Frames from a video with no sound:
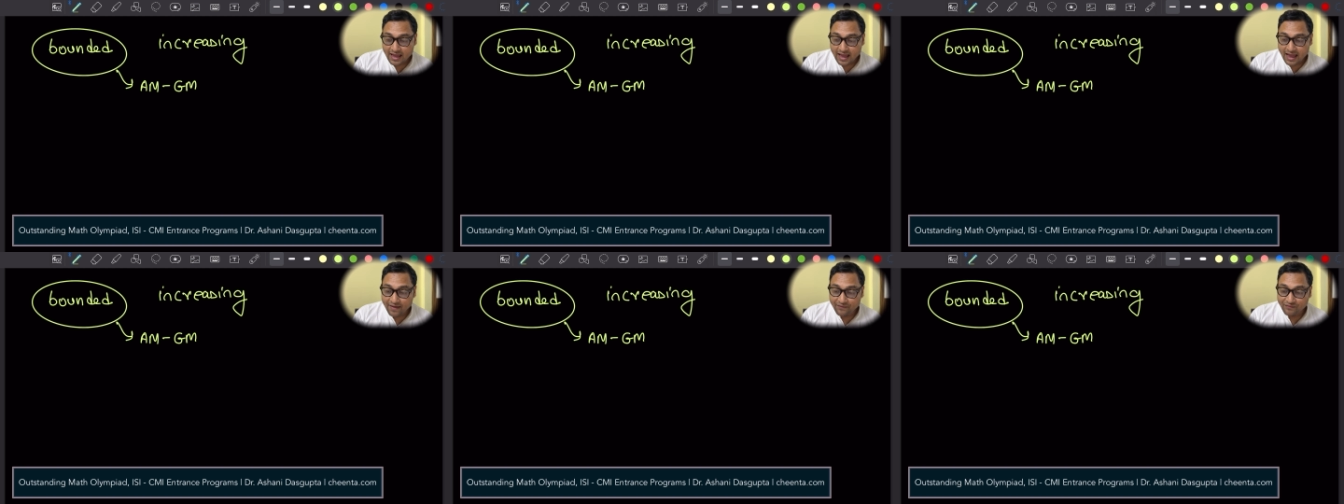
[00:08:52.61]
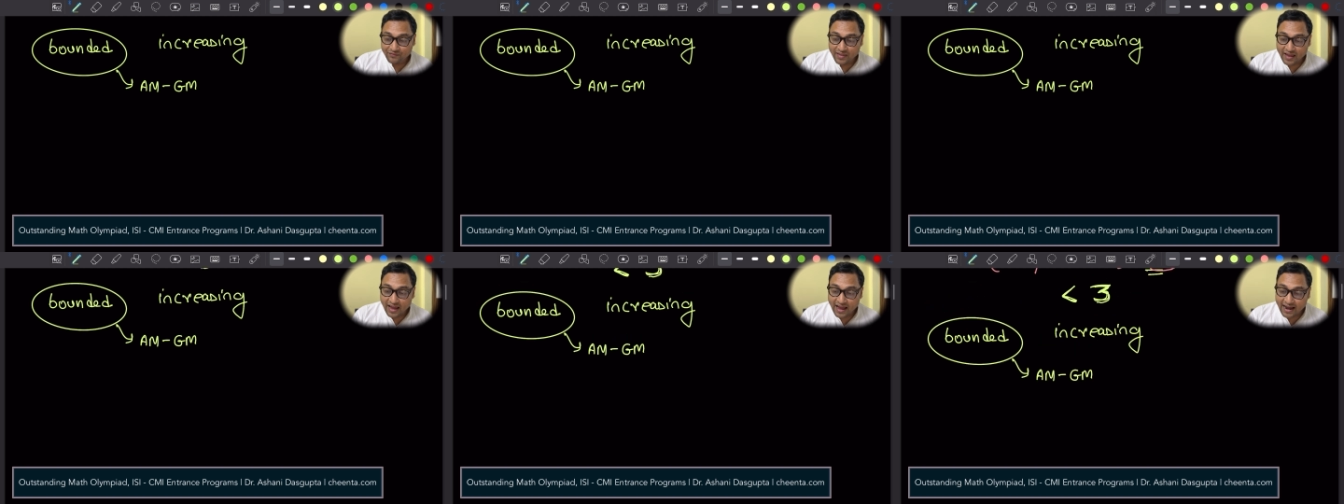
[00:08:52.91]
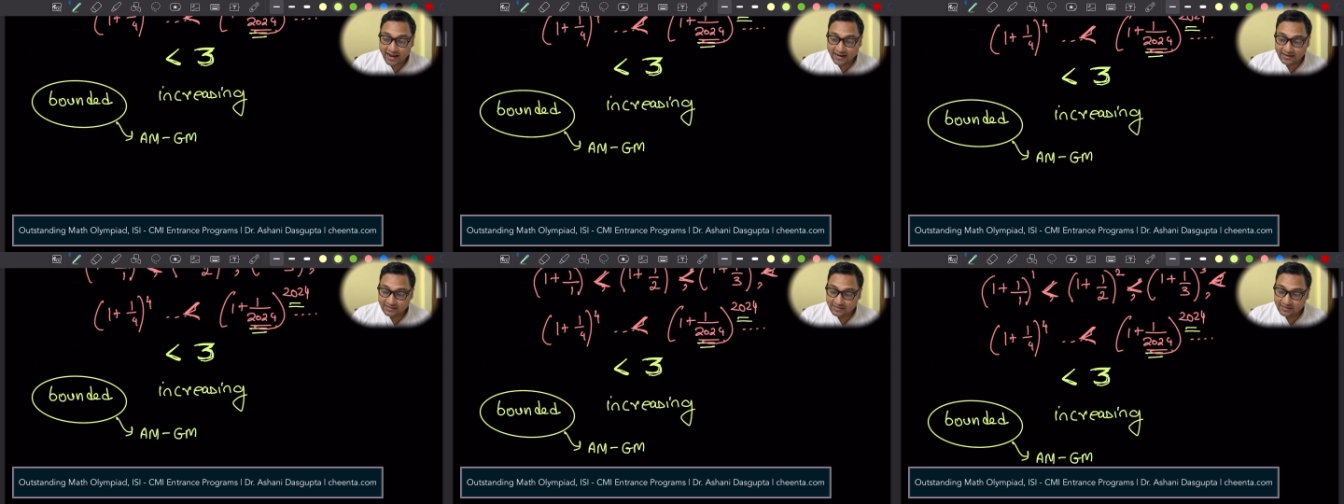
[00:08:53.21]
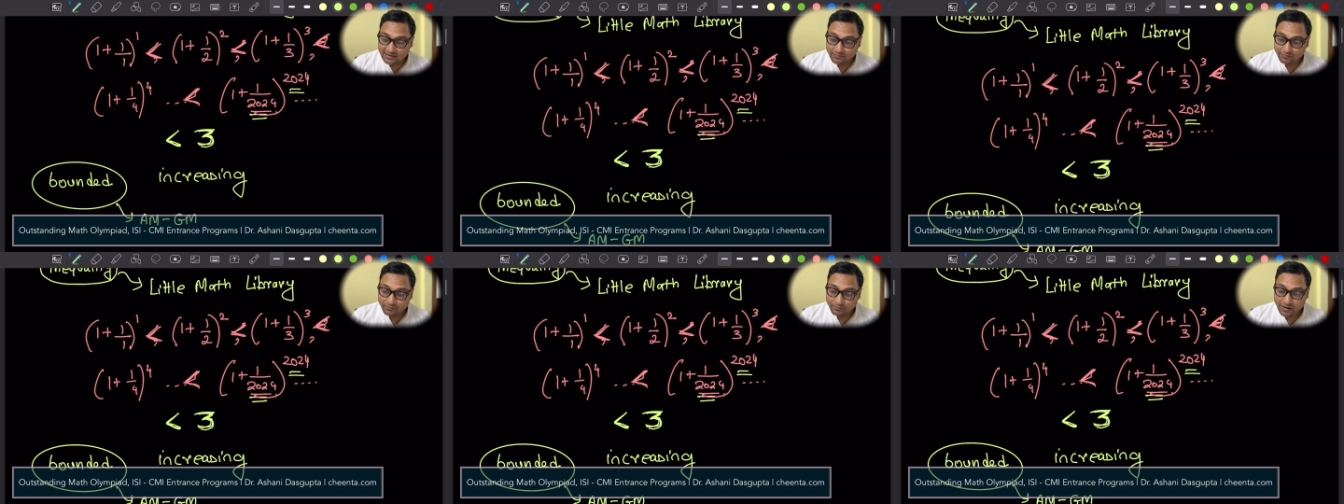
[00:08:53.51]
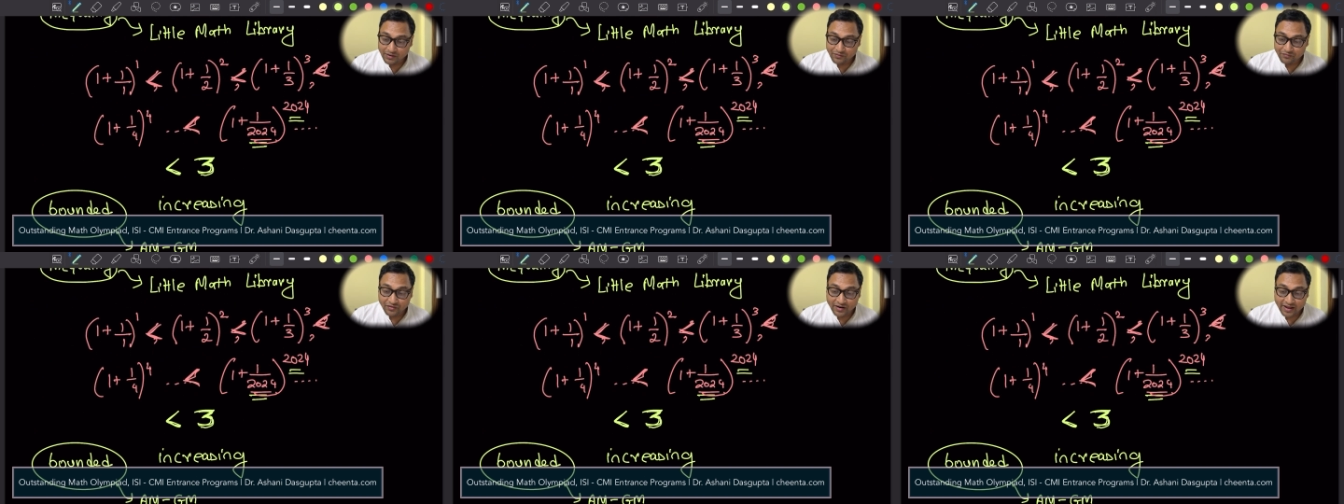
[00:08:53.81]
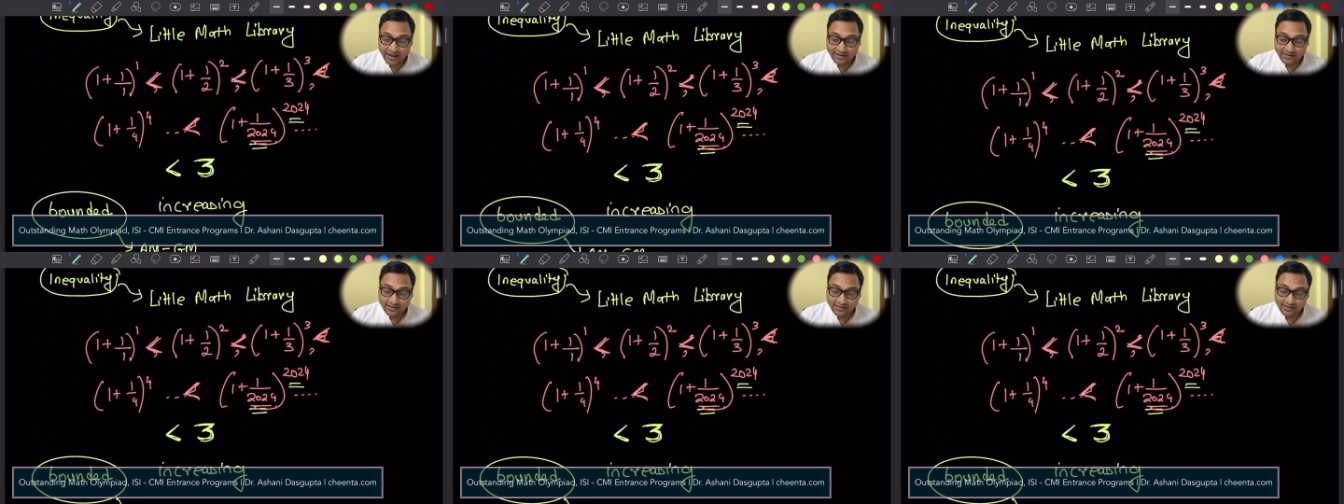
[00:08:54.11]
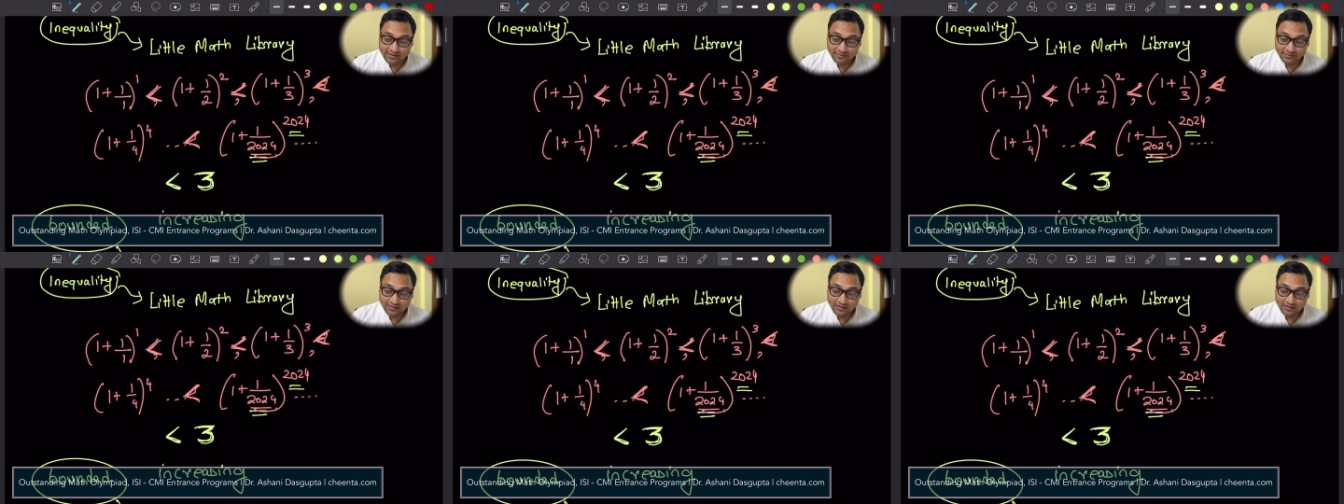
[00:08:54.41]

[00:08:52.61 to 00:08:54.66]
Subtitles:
And that, my friend,